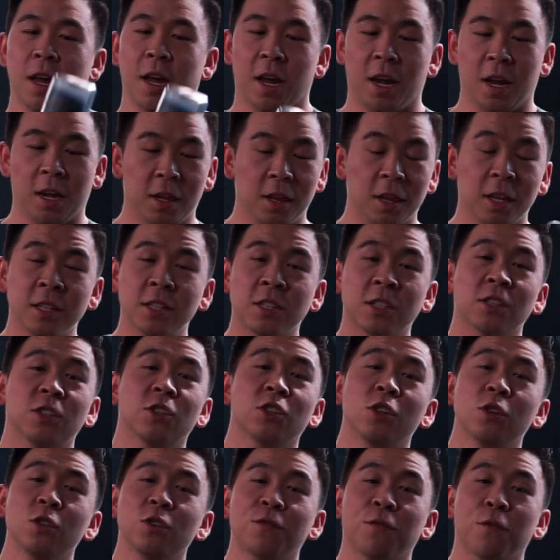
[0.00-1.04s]
And this
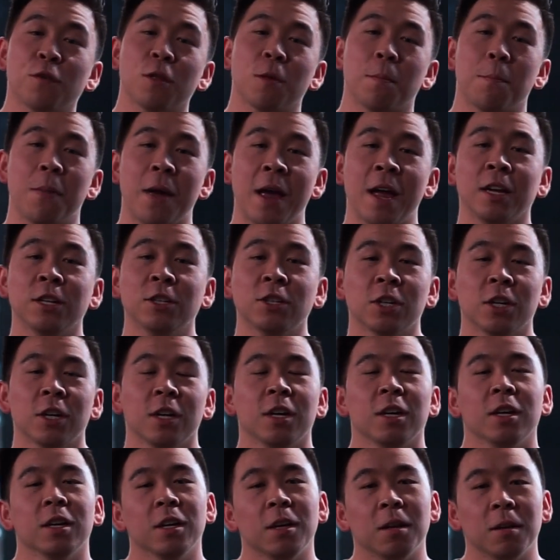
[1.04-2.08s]
is used for the bench,
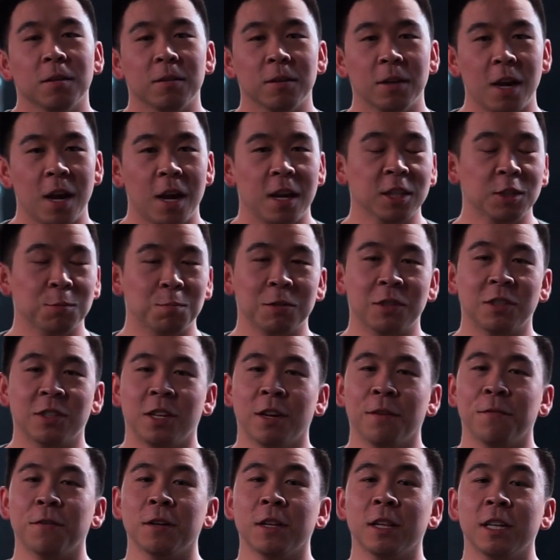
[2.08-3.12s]

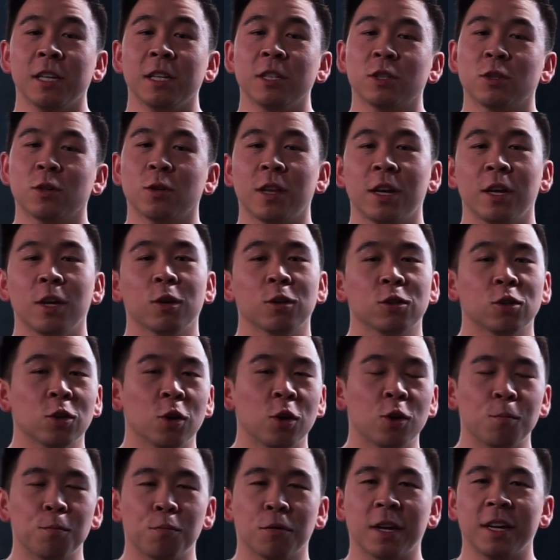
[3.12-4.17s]
specifically so that your
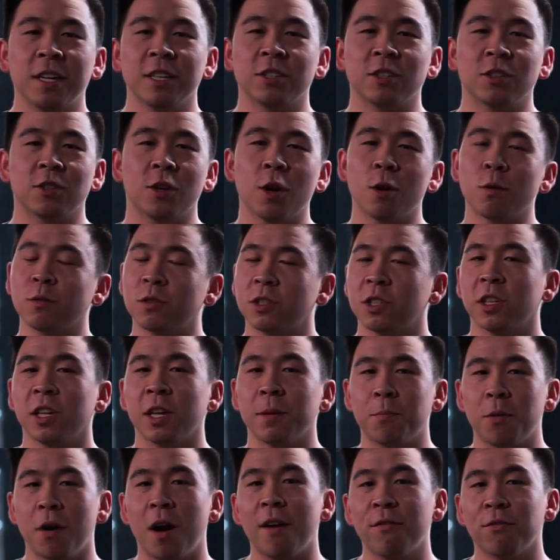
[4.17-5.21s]
shoulder blades don't
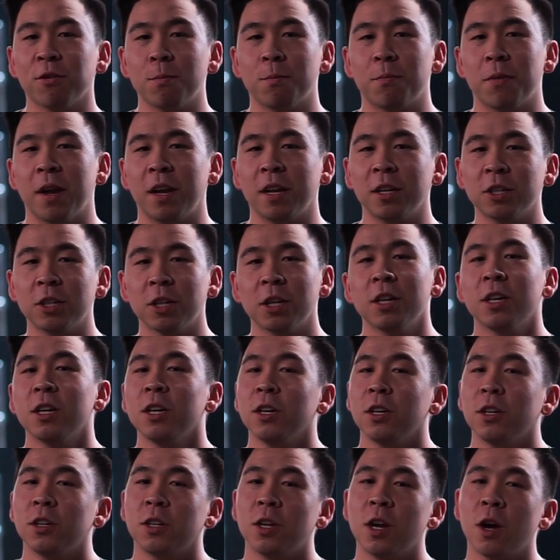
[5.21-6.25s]
slip off the bench.
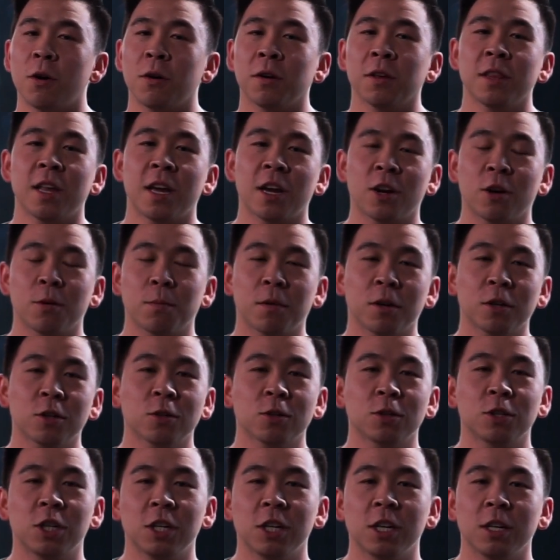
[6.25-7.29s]
Knowing that
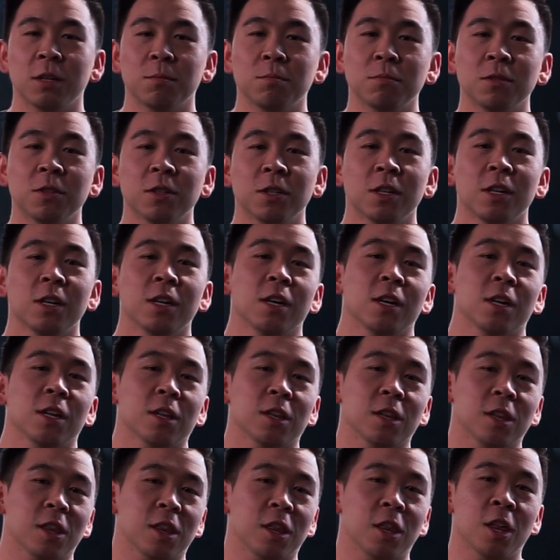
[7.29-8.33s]
commercial
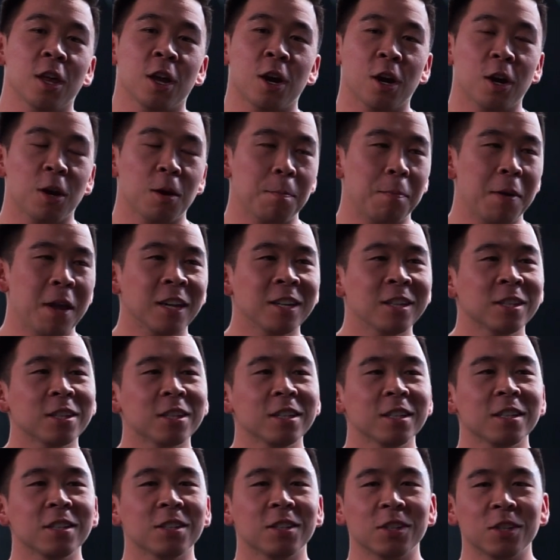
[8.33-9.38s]
gyms, their
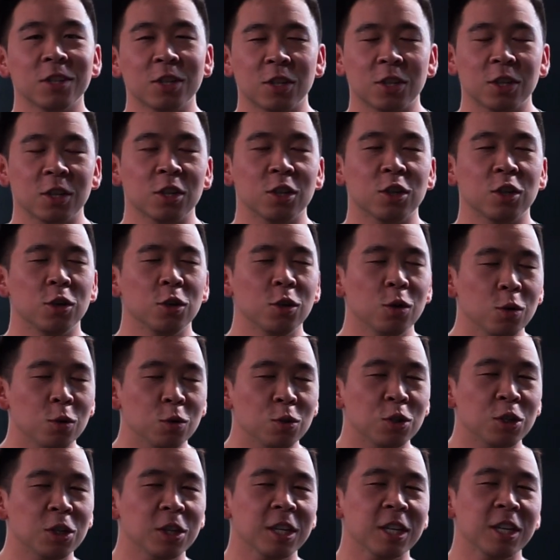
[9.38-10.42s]
benches
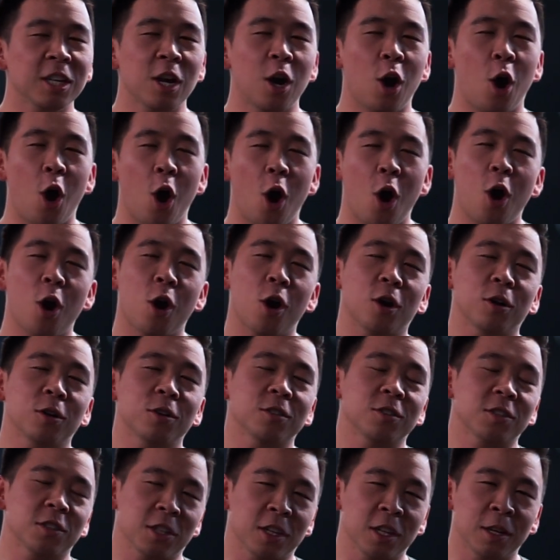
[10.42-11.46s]
usually
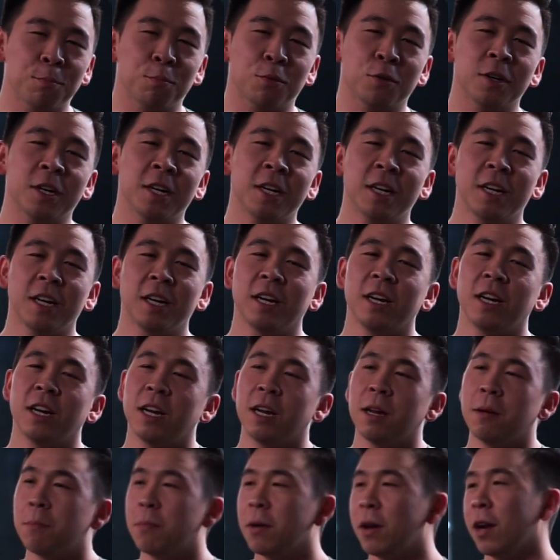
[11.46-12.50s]
are slippery,
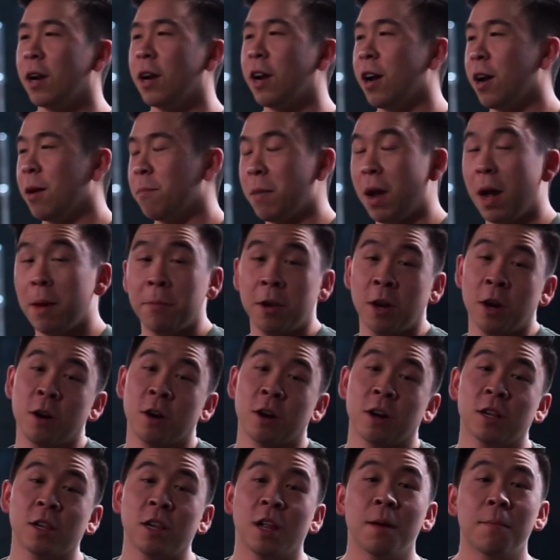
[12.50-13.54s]
but I'm here
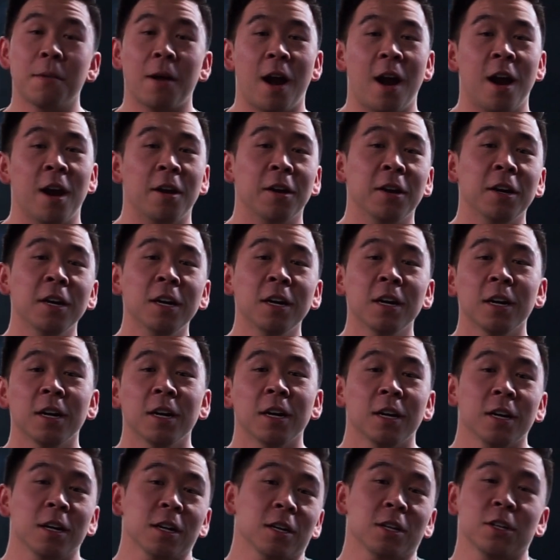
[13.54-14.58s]
at Club
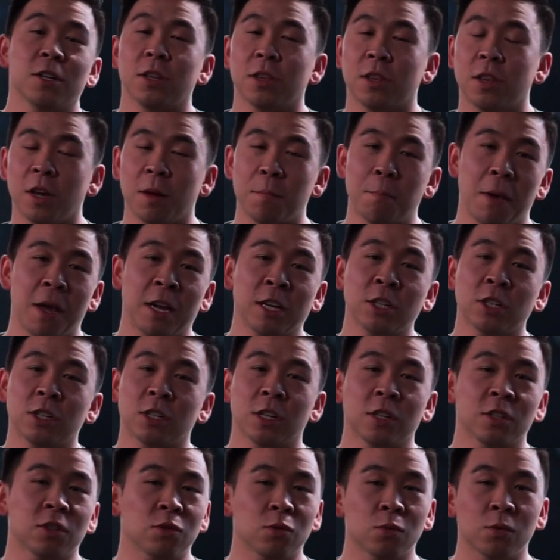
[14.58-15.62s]
Iron. The
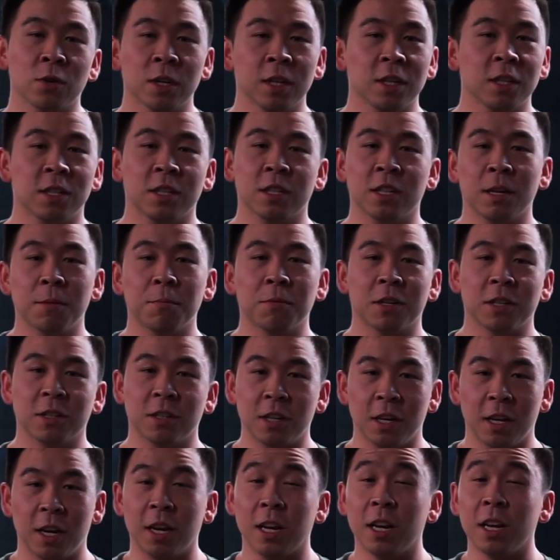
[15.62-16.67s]
bench doesn't really slip because
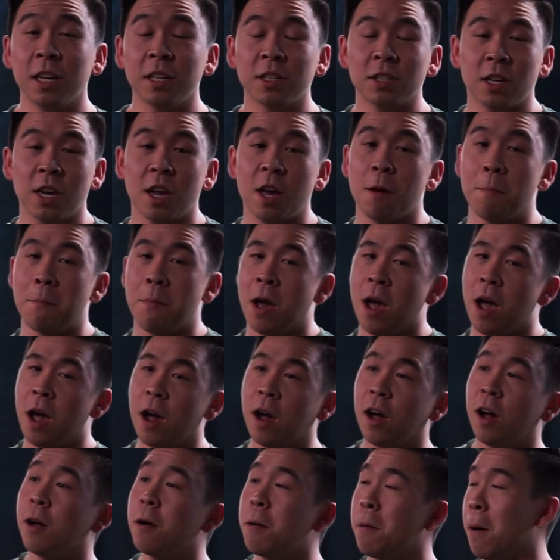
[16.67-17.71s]
it is
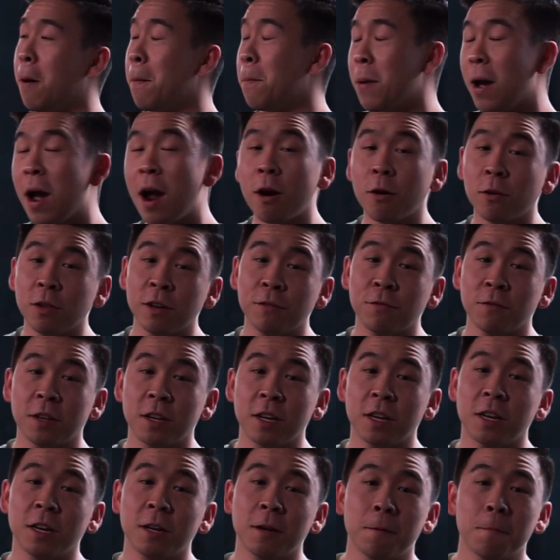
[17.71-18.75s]
a
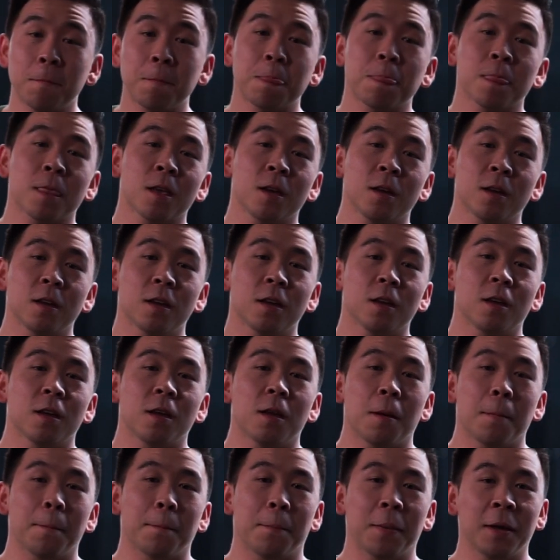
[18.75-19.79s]

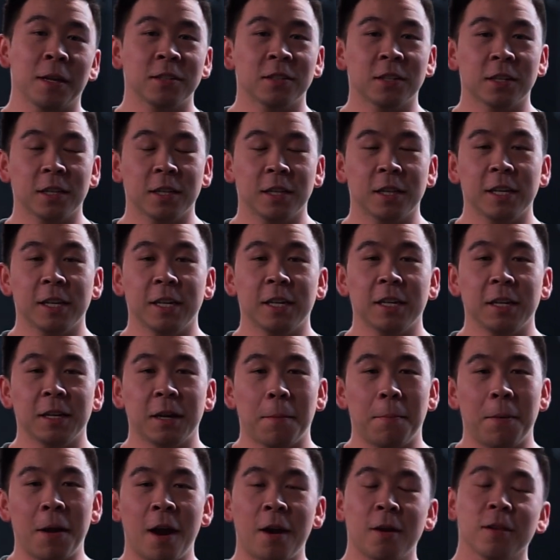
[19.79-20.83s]
powerlifting, basically
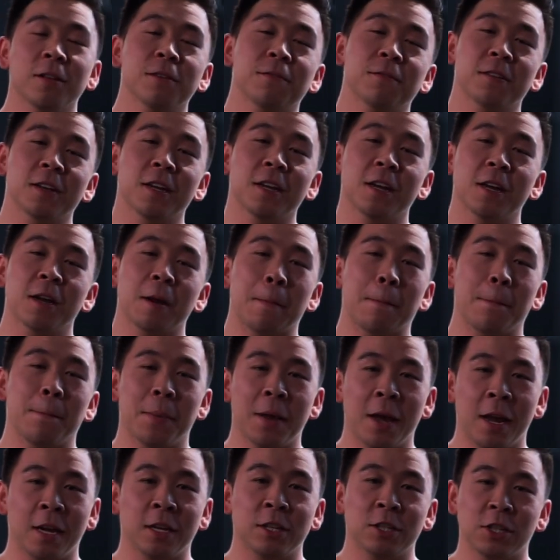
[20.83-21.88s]
a powerlifting
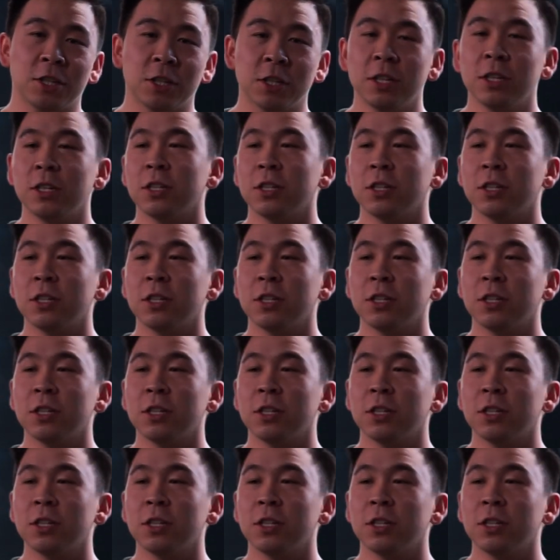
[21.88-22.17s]
bench.